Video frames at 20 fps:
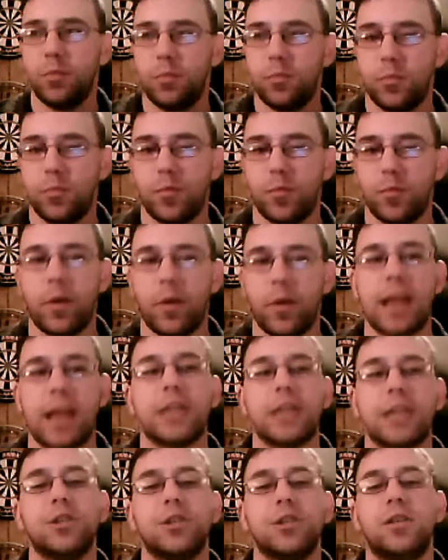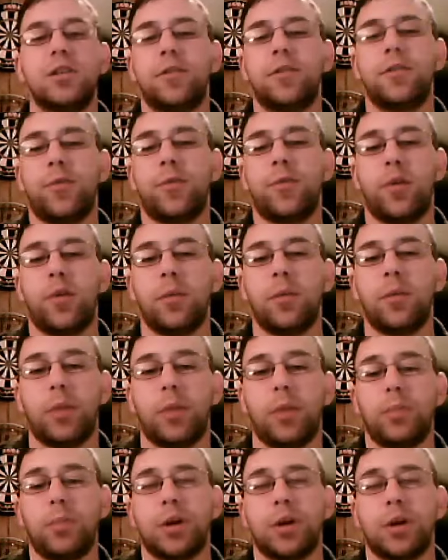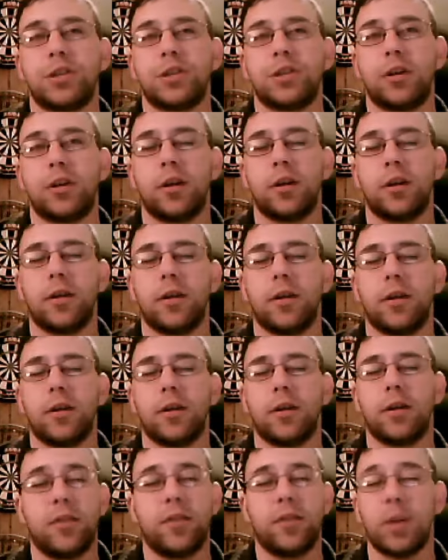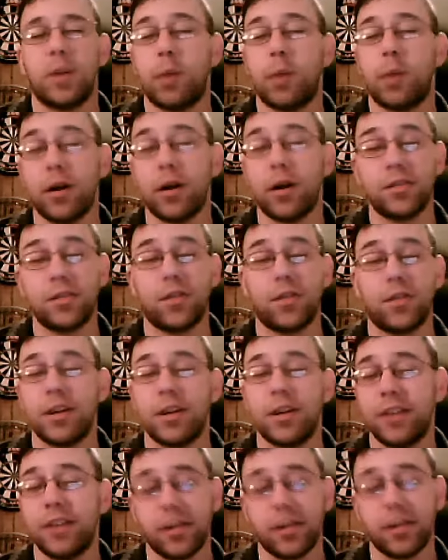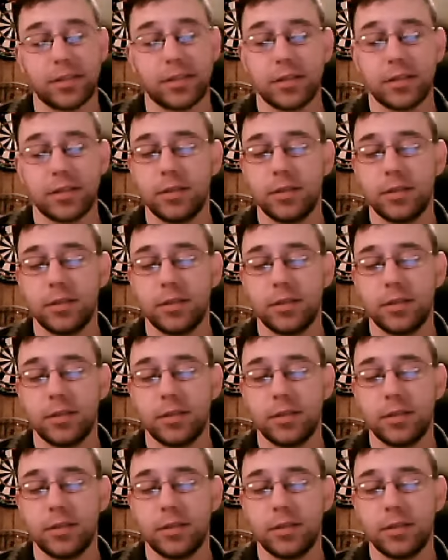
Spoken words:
range for a blood pressure or for a pulse for an adult?